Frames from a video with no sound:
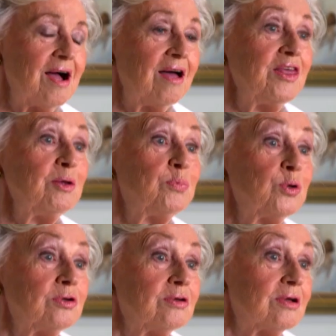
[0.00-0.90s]
I think,
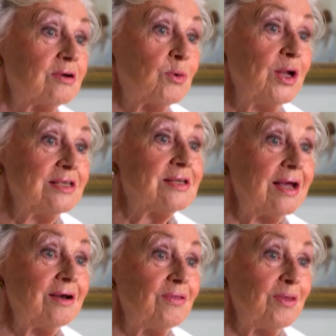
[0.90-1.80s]
put
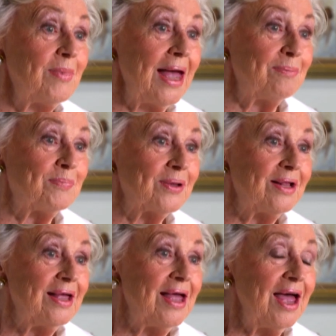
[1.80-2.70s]
Queensland on the map.
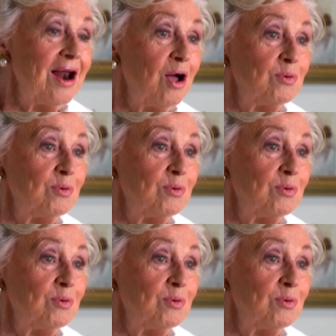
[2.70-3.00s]
And I